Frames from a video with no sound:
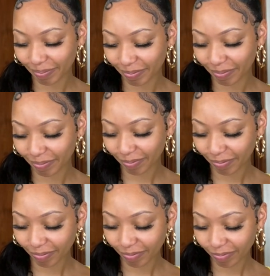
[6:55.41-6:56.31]

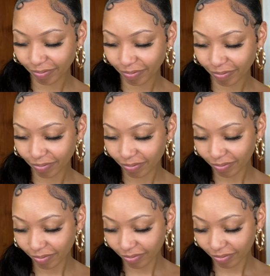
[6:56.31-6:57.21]

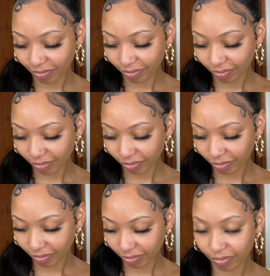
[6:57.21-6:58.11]

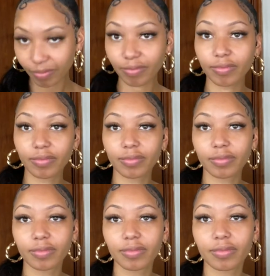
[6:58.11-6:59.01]

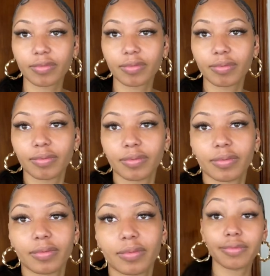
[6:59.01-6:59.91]
[no speech]